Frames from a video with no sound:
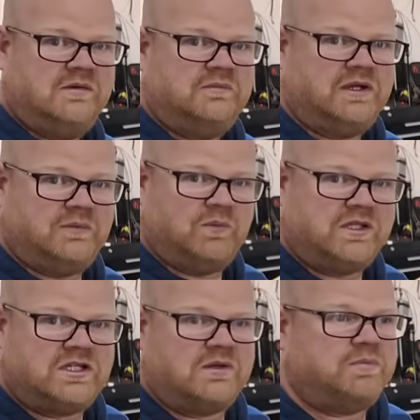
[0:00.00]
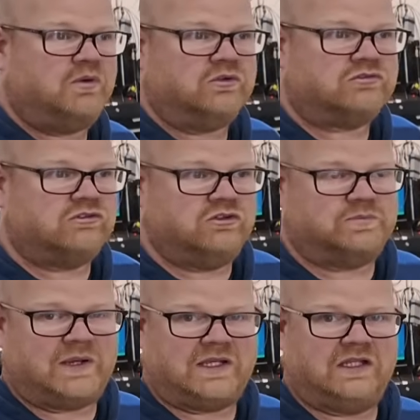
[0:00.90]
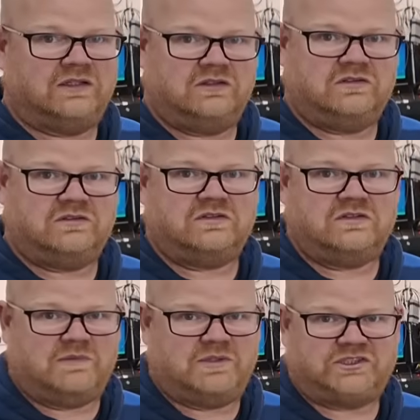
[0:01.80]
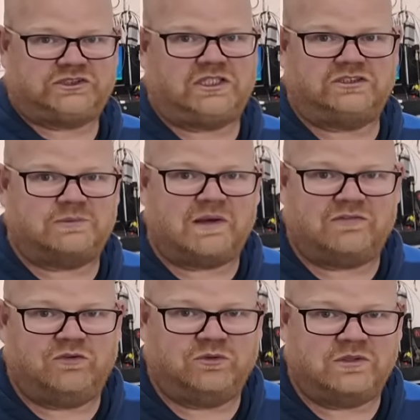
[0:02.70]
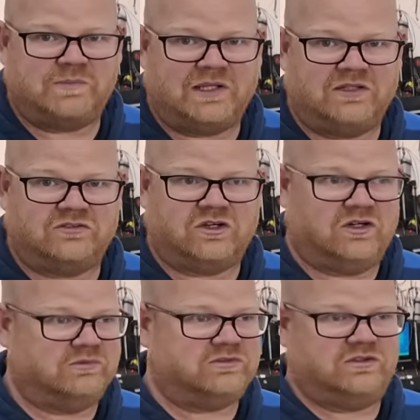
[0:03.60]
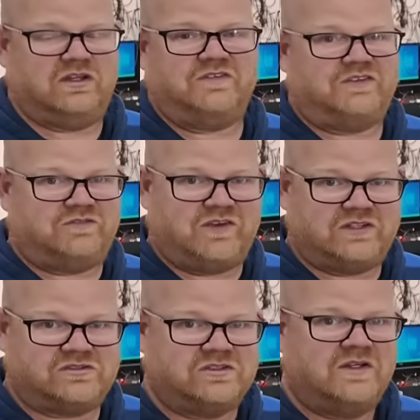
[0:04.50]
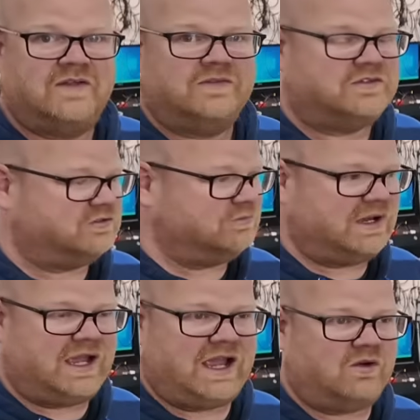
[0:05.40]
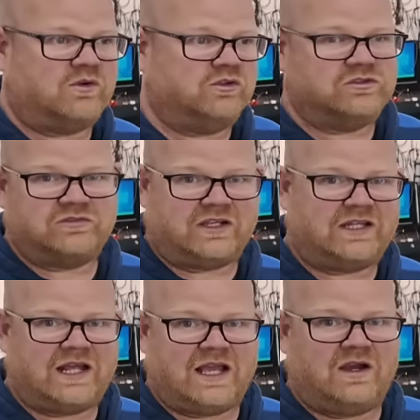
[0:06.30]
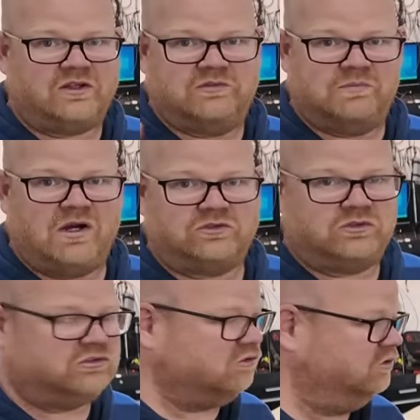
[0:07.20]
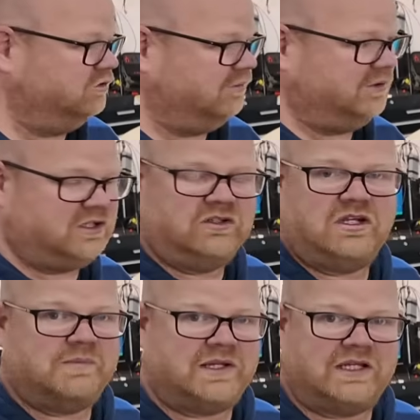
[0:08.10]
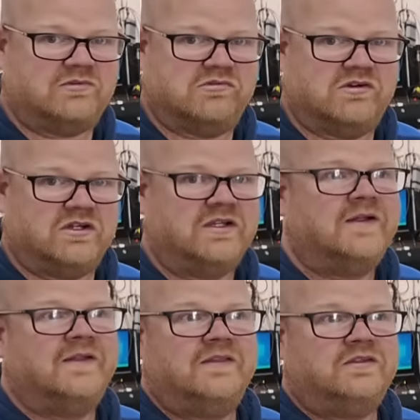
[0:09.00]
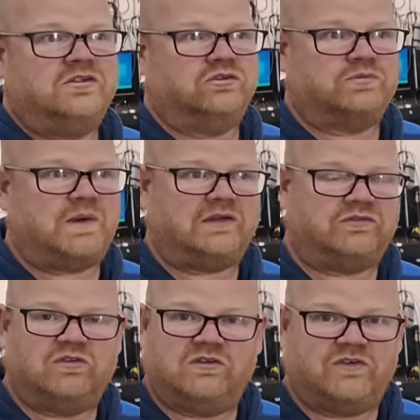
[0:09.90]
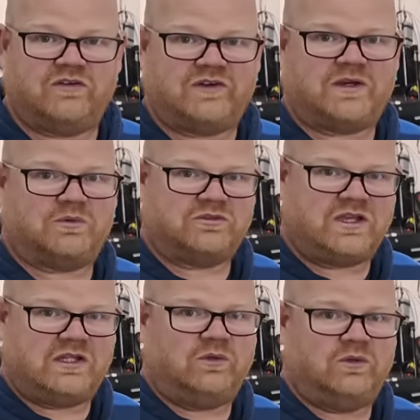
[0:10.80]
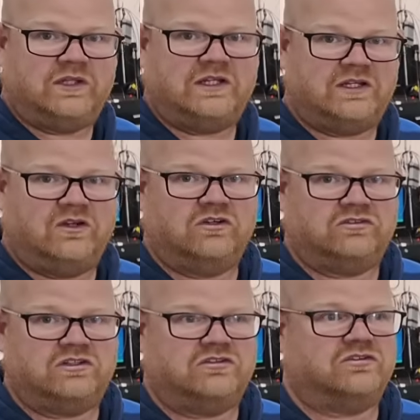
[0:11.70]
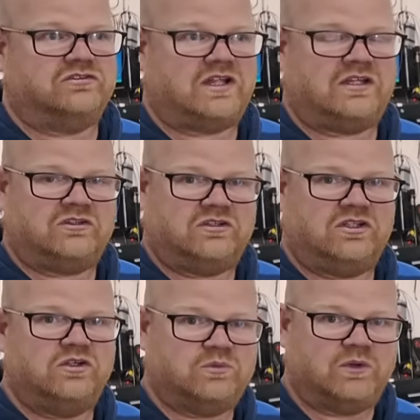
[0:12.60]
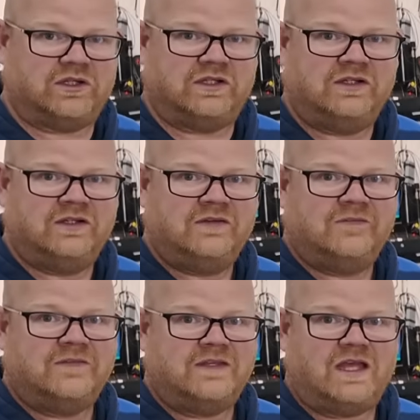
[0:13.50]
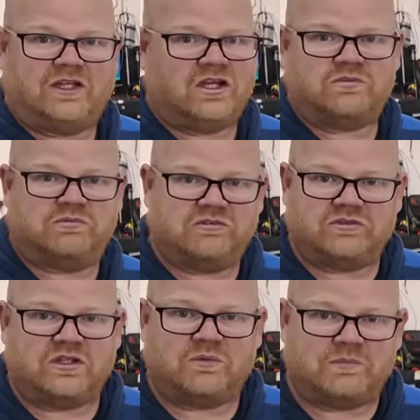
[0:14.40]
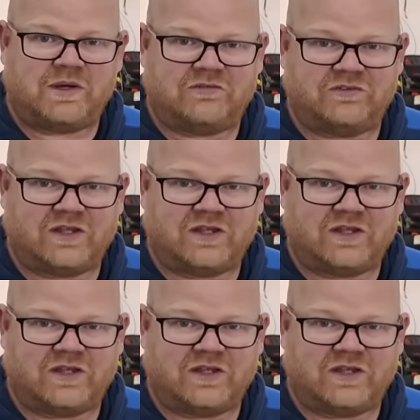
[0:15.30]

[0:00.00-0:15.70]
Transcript: but then when you go to put all the screws back in, they've been changed about 40 billion times. Nothing fits. Doesn't matter how good you've taken it out and you've marked all your screws up, they don't go back together right. You'll spend 4 or 5 hours getting it all in there nicely to the standard that you'd want it, and the customer obviously don't want to pay for